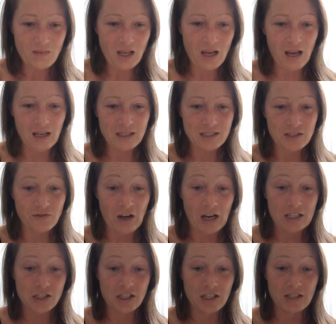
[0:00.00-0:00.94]
Uh,
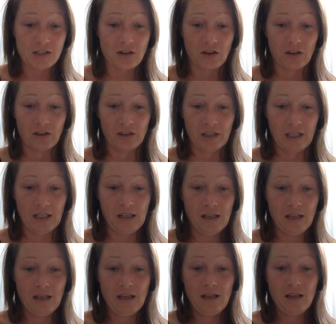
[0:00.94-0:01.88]
Savachi is currently
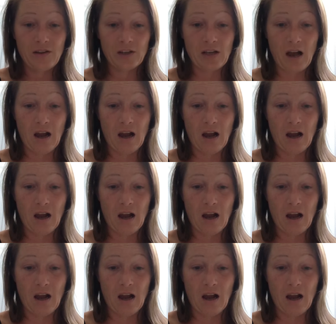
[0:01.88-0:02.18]
the